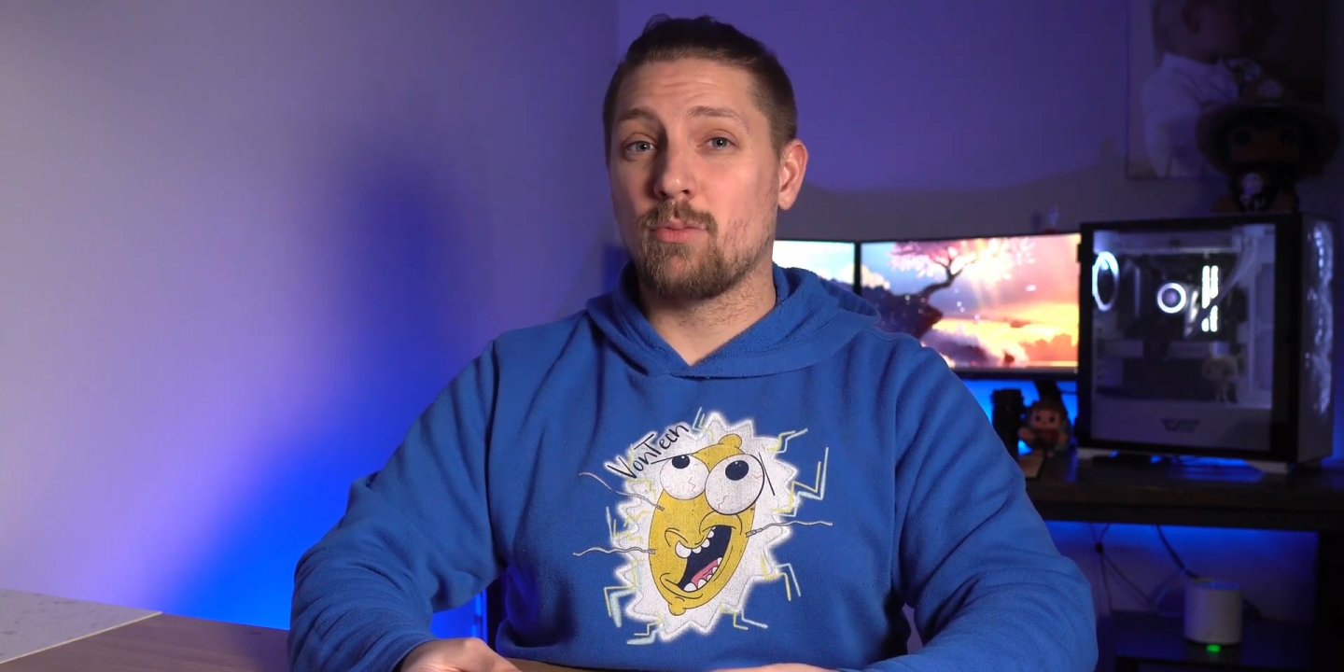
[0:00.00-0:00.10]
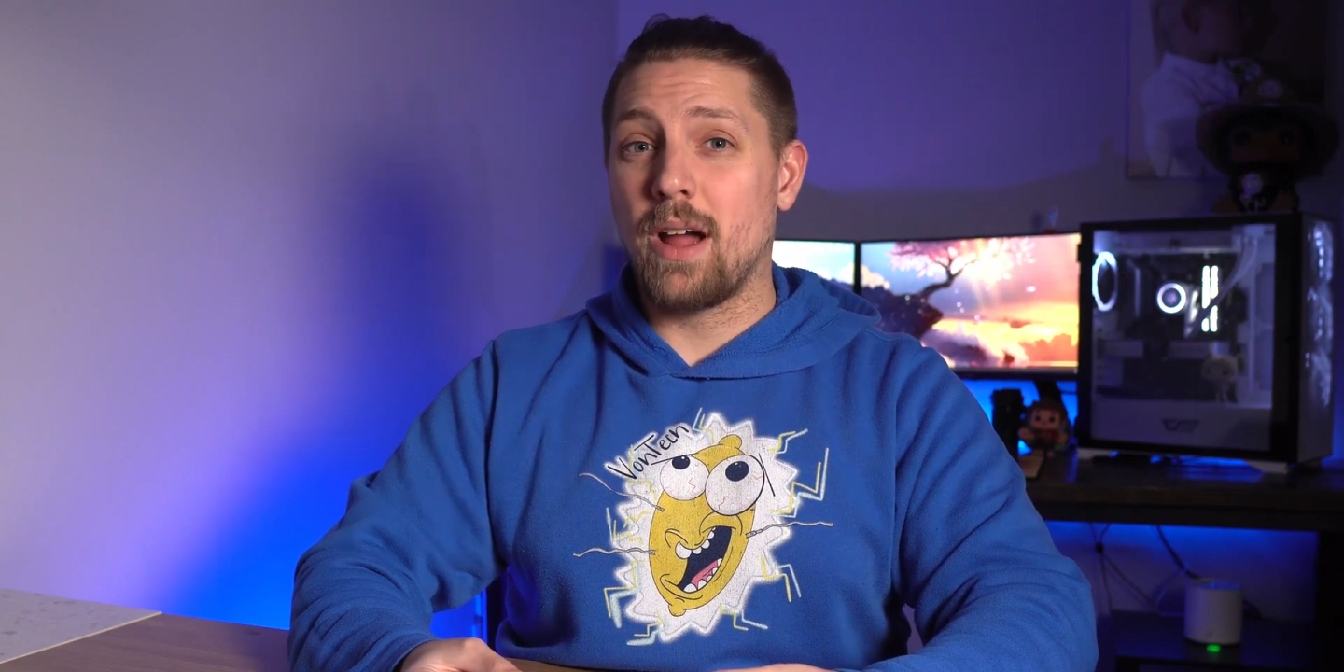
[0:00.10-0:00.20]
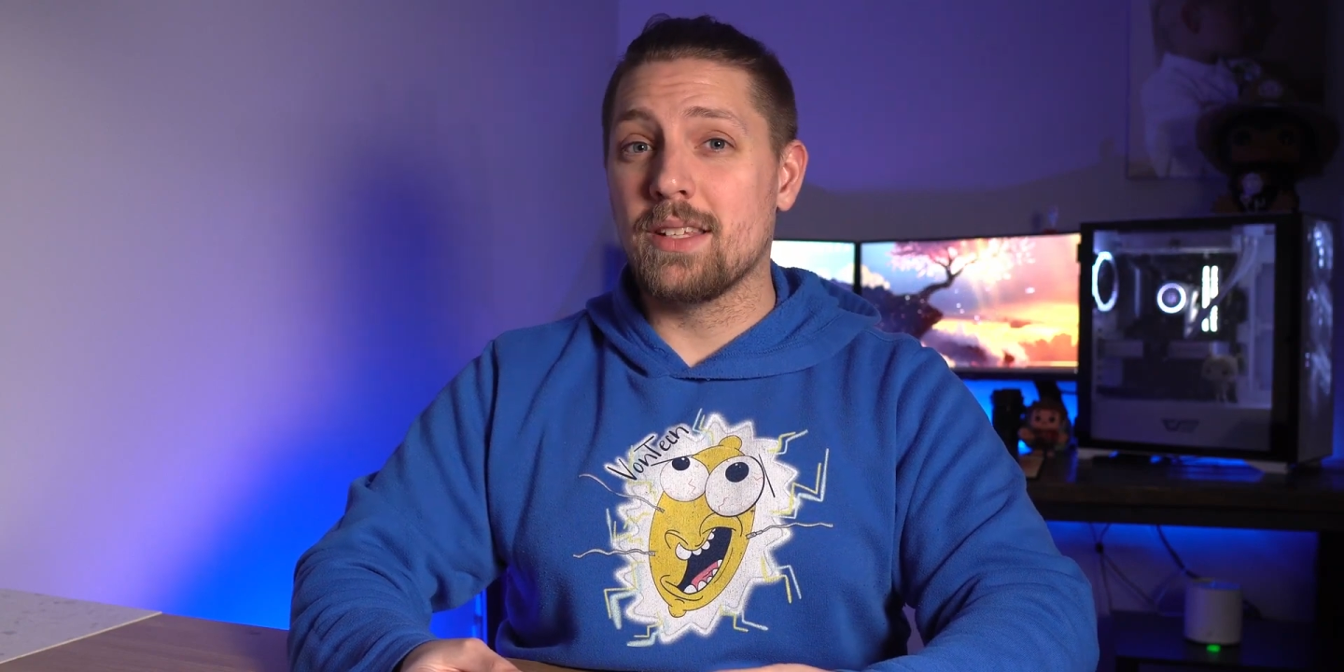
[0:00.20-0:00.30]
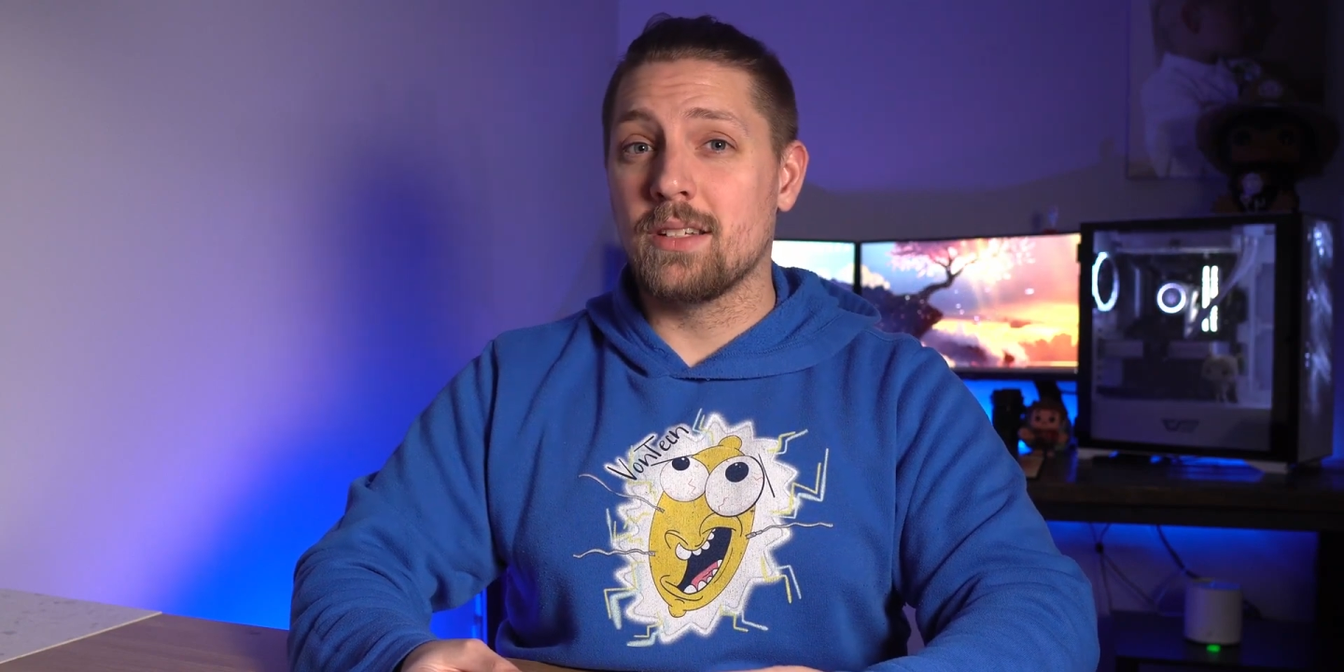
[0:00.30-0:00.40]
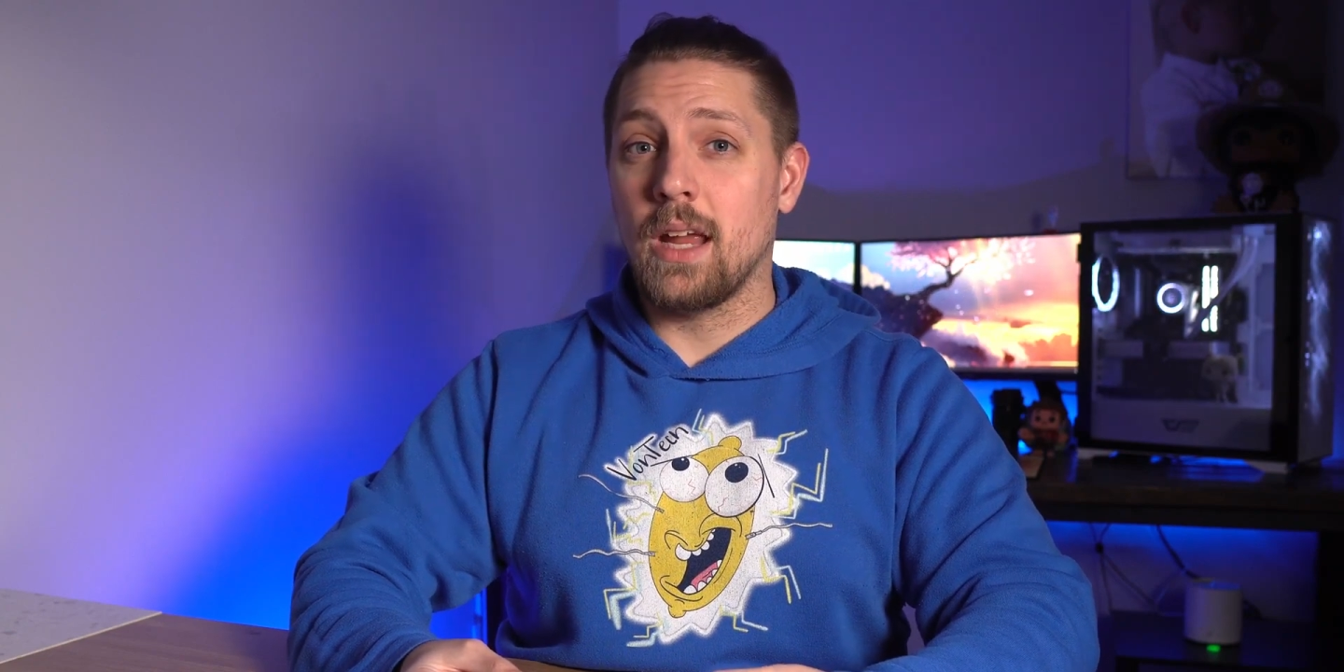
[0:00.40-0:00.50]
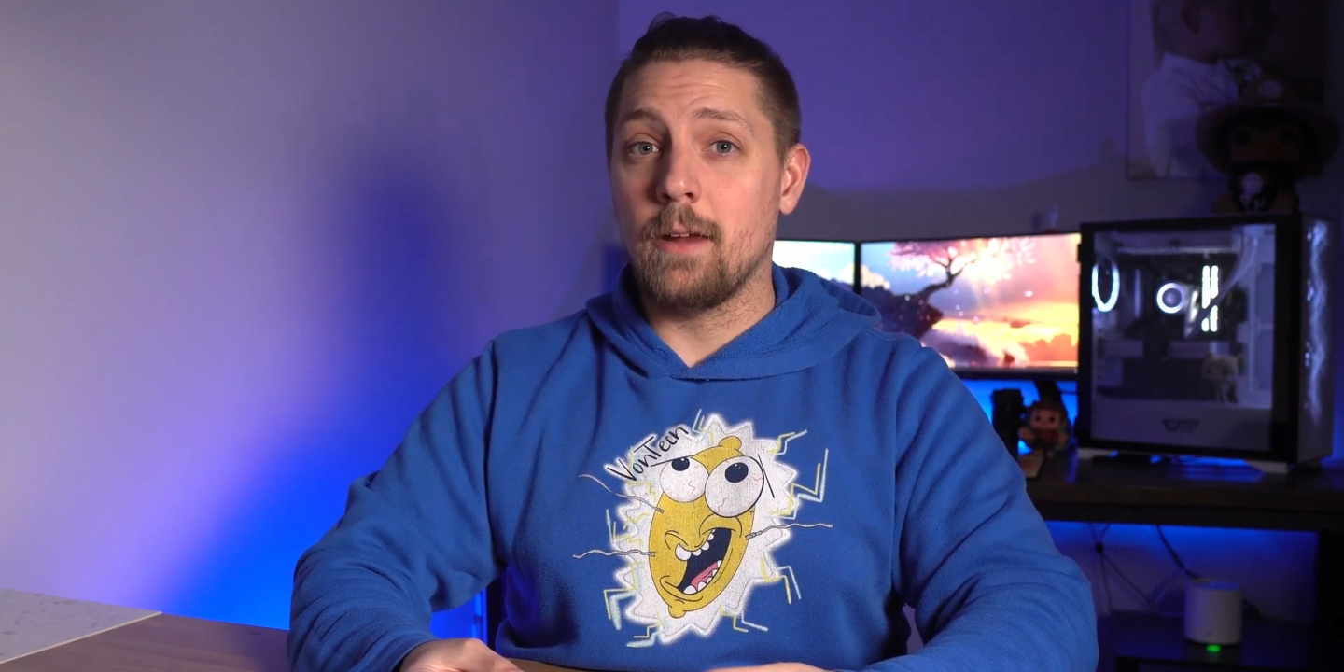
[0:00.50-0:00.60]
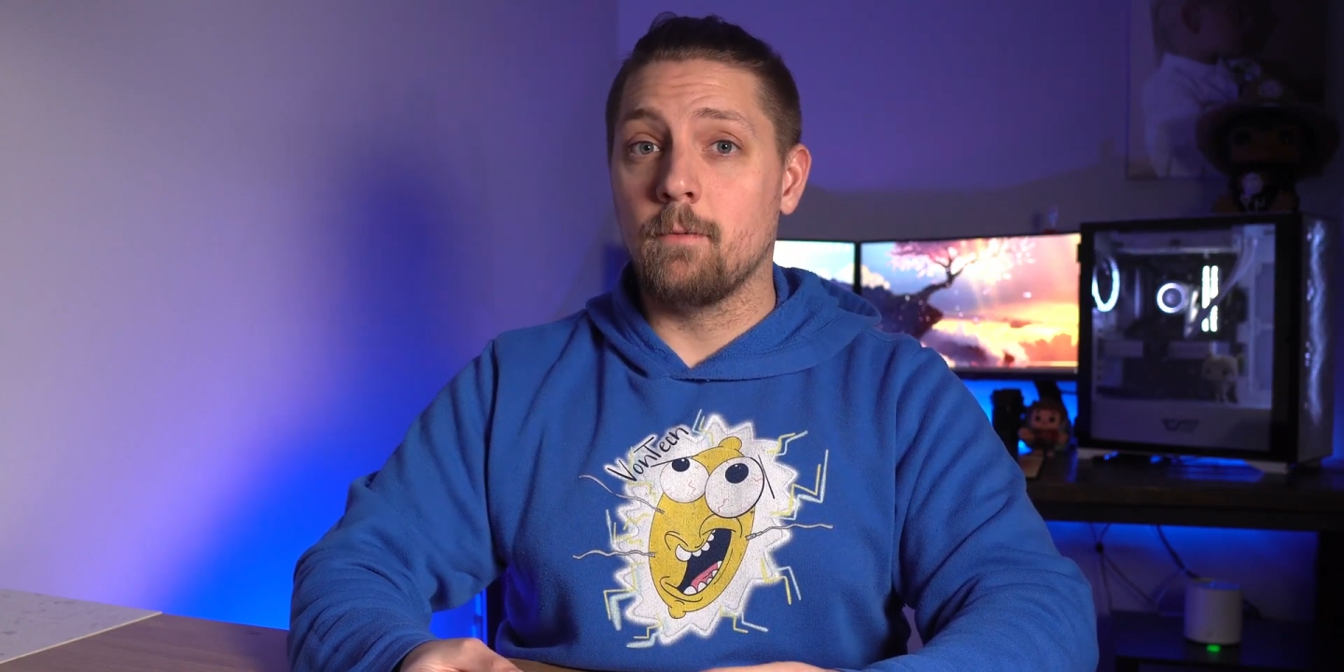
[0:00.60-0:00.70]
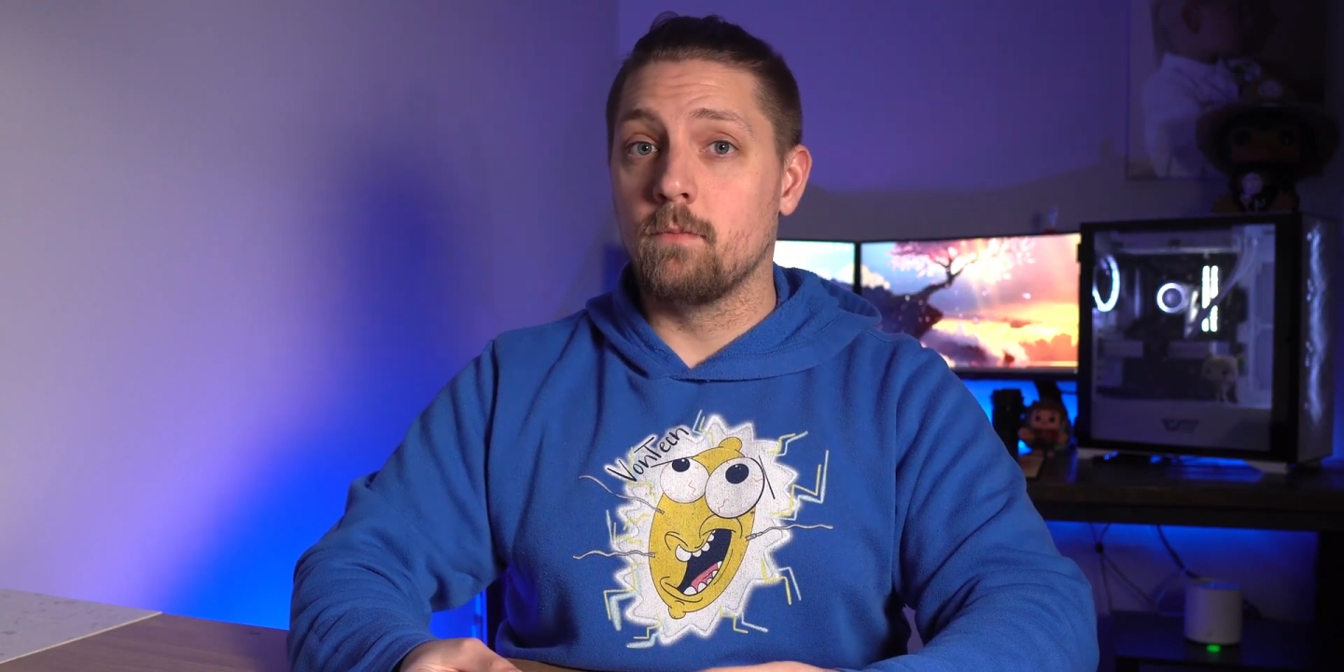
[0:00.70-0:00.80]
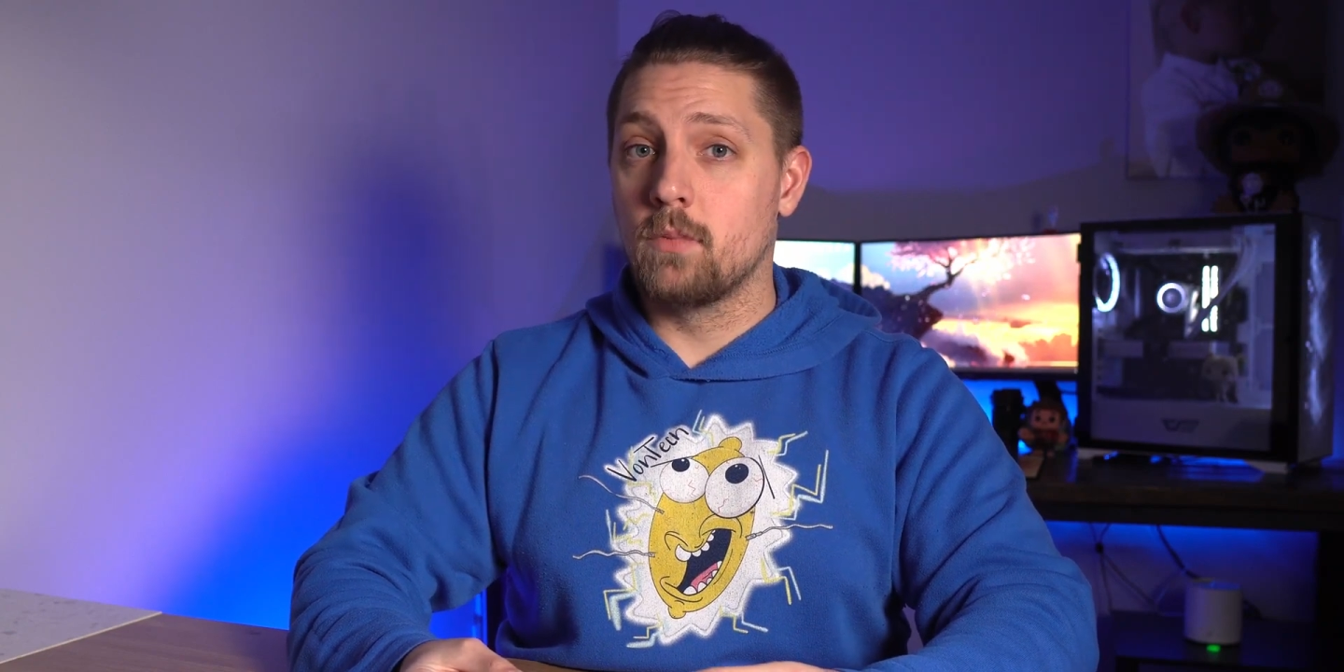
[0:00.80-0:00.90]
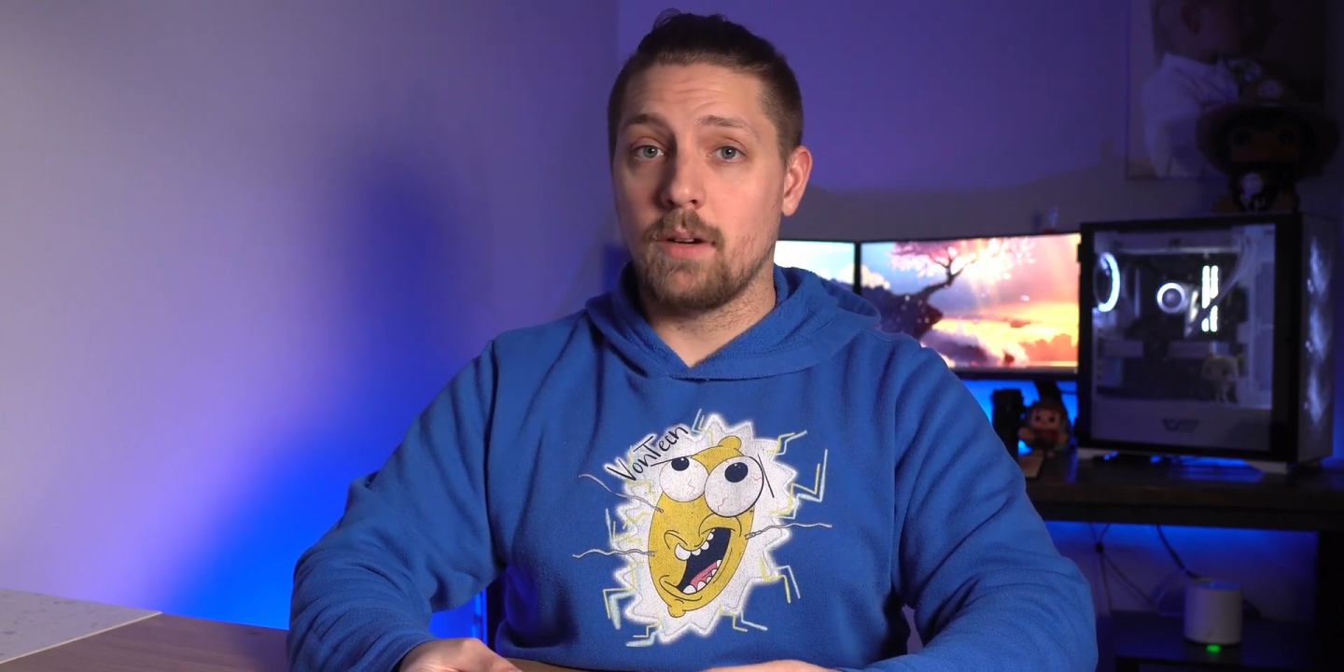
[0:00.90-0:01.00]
Ryzen